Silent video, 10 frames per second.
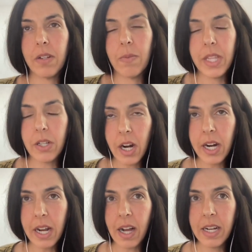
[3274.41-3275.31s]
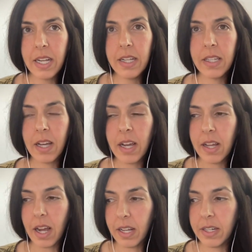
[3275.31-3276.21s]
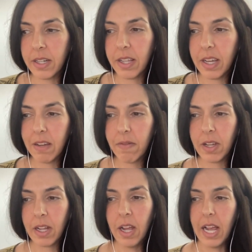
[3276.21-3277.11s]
with the target audience I, I like to think of it